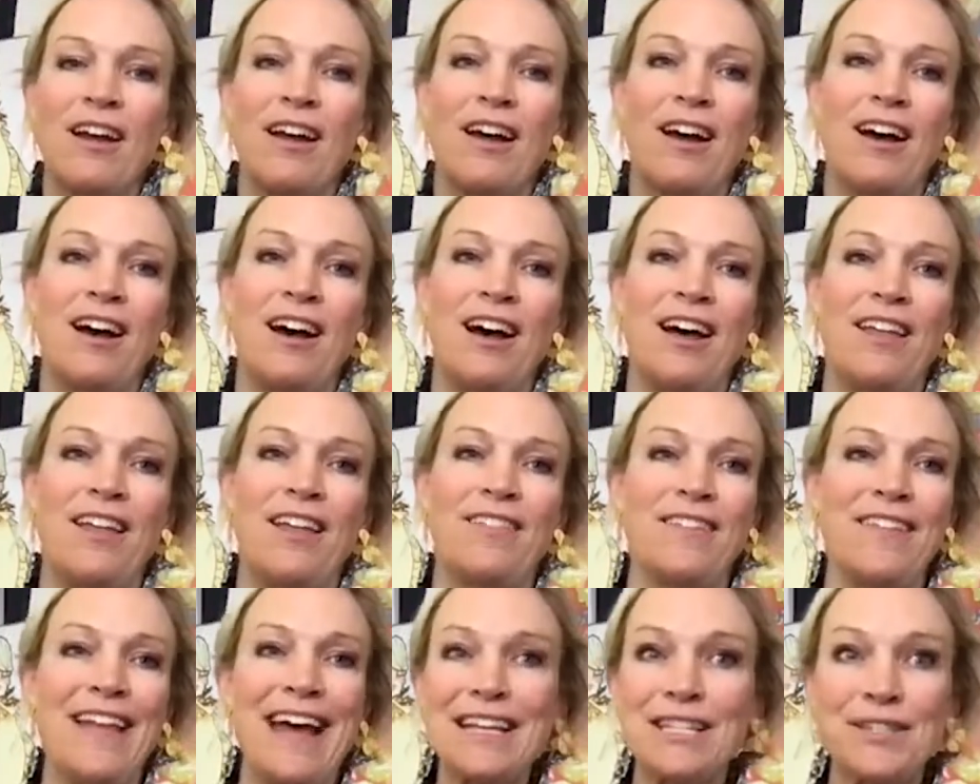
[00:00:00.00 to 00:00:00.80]

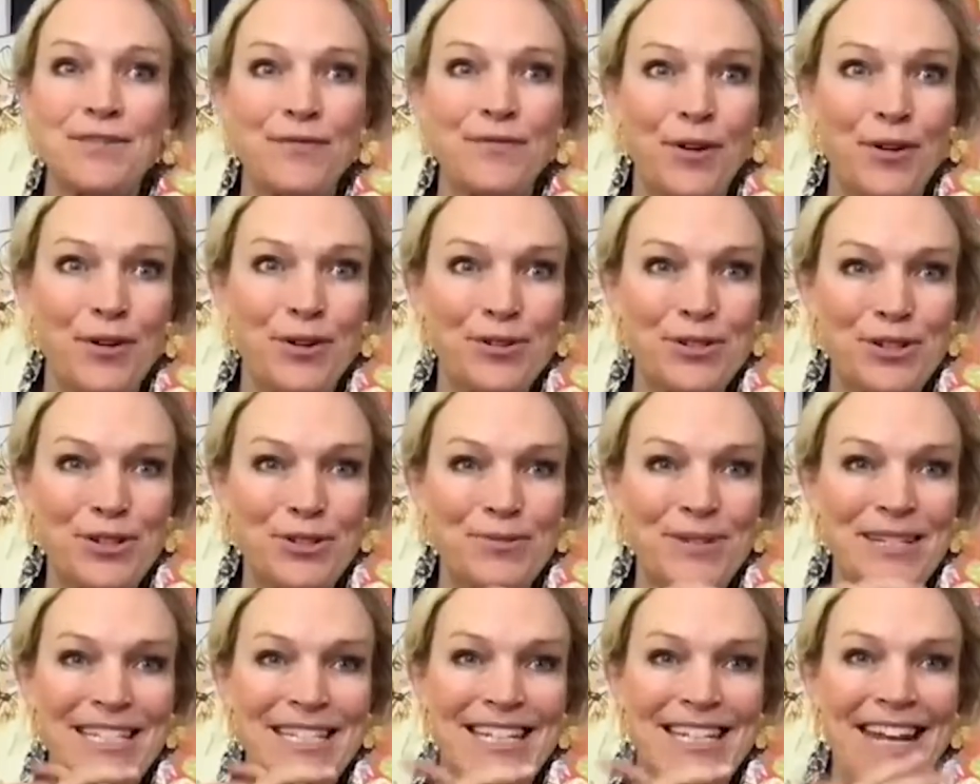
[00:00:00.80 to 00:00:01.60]
The last photo shoot
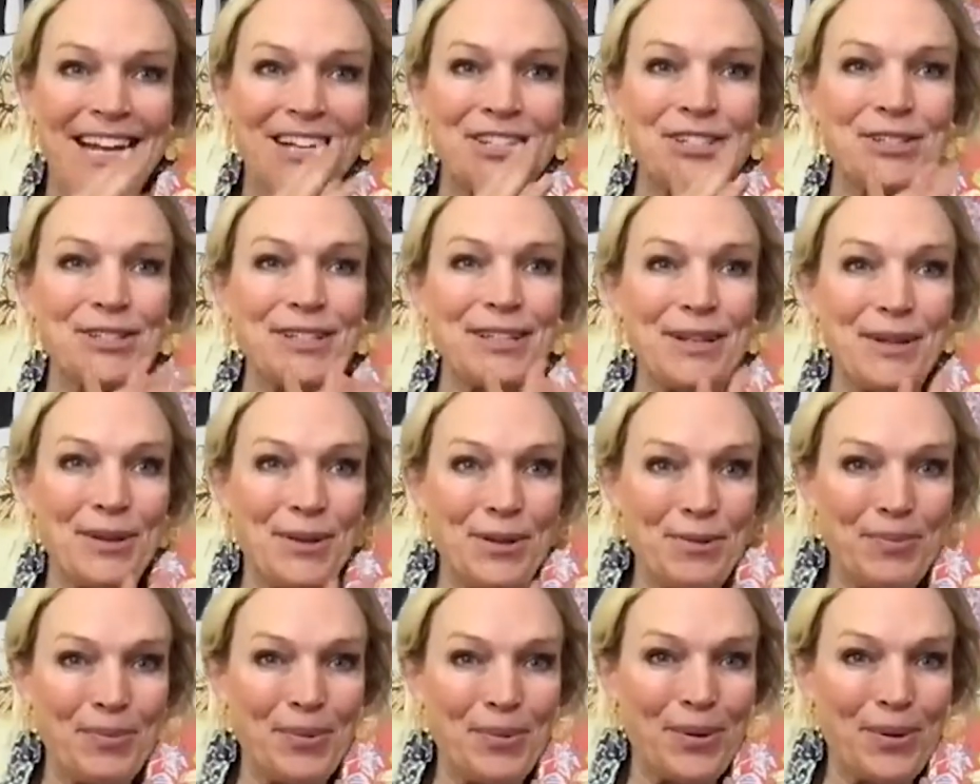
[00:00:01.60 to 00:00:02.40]
we did actually in
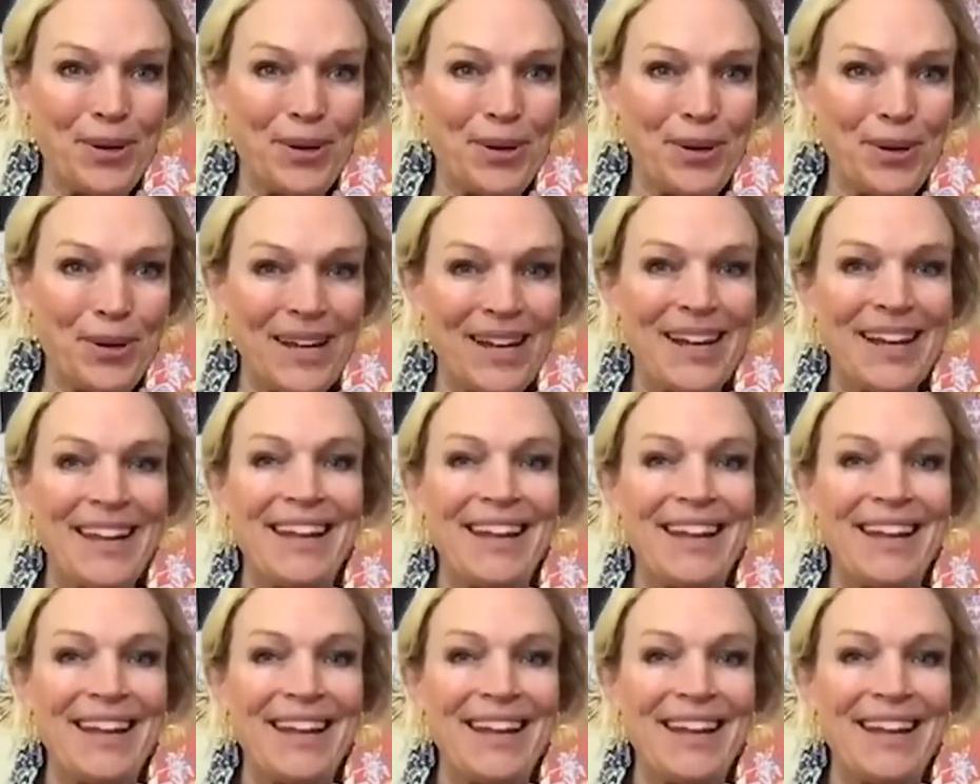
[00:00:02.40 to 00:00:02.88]
Newport,